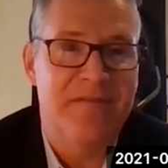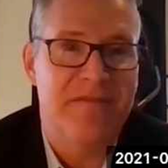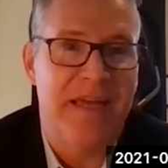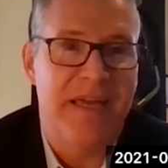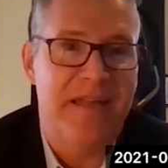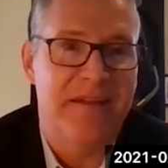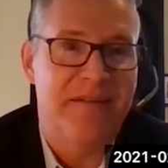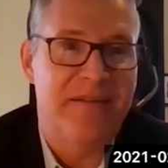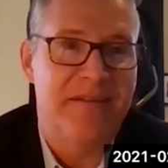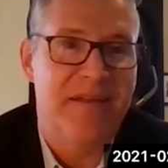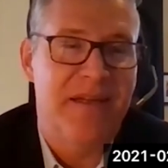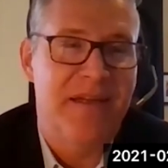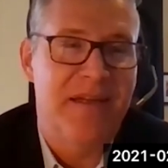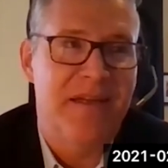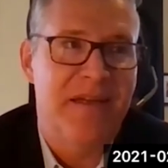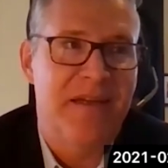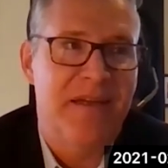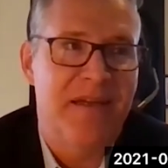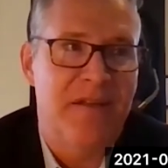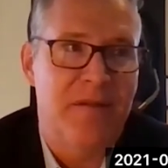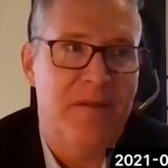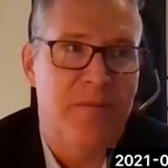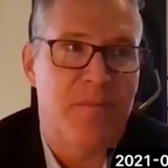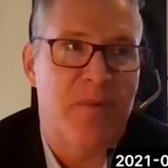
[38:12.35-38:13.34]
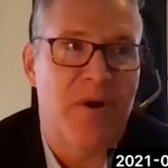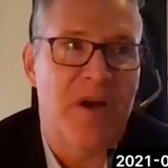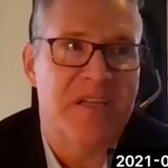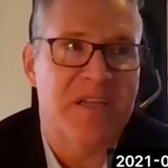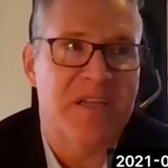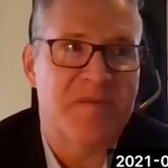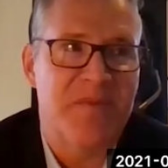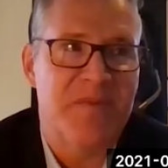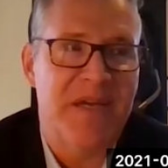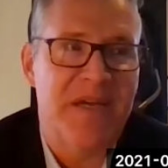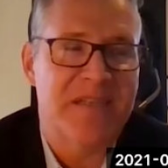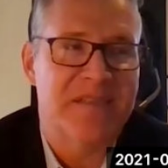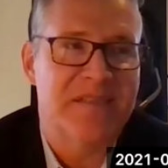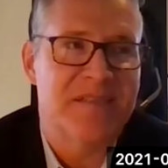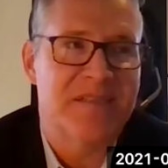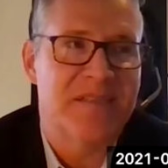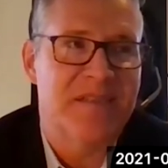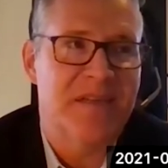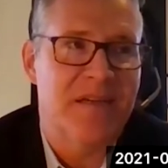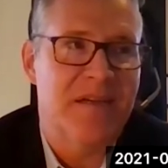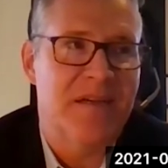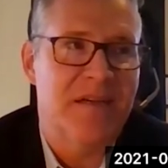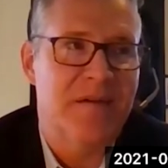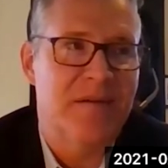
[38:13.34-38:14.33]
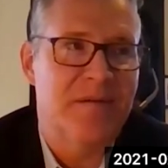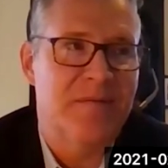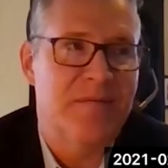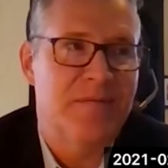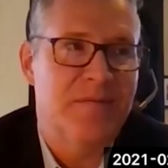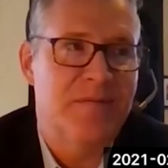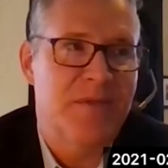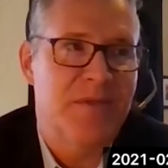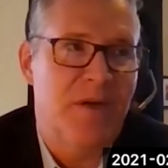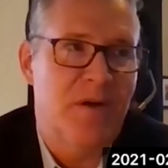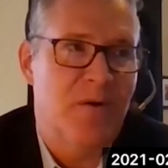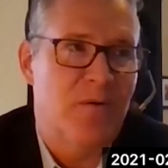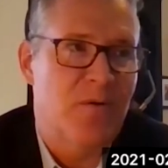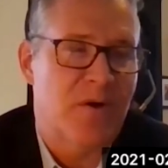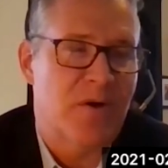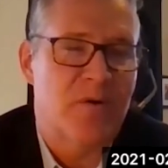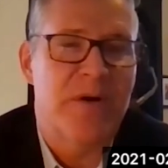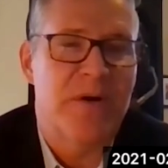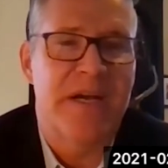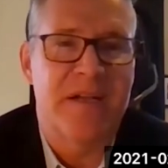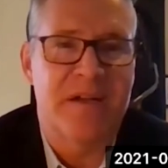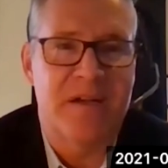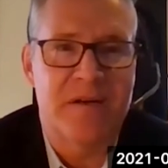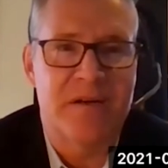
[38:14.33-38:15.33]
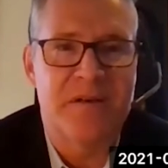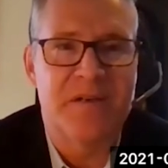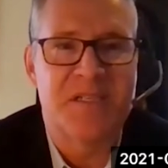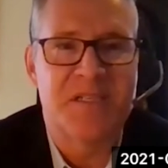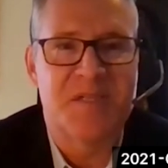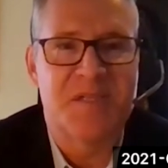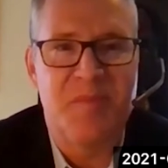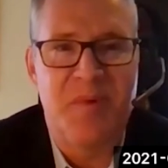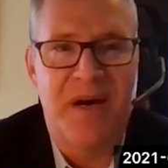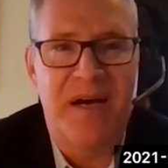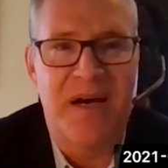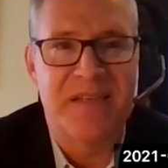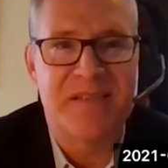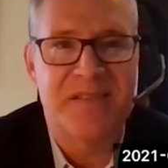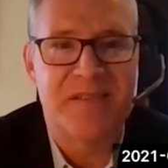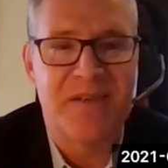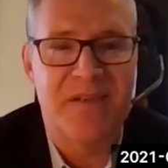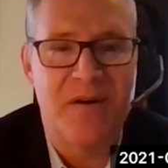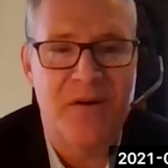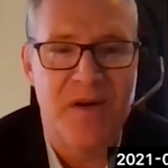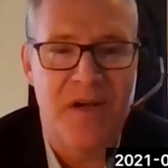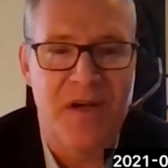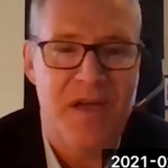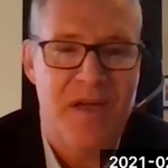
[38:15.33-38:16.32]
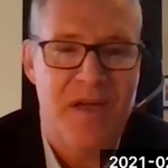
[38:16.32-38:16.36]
And the prospects, we're quite encouraged by. So